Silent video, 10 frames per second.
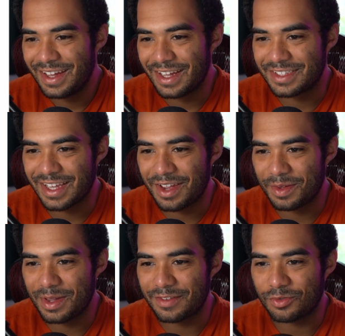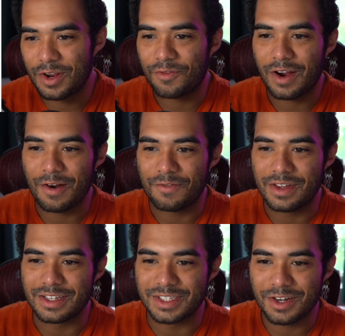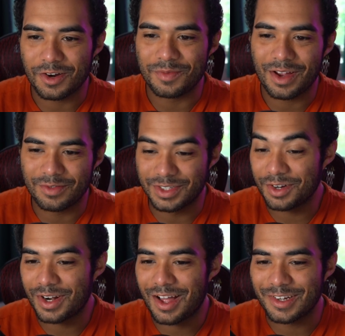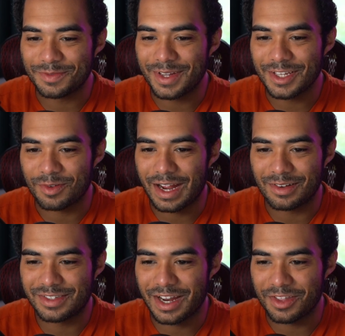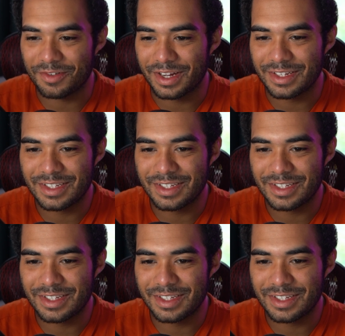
it's saying that we have 24-hour fee is $0 because we're outside of the range.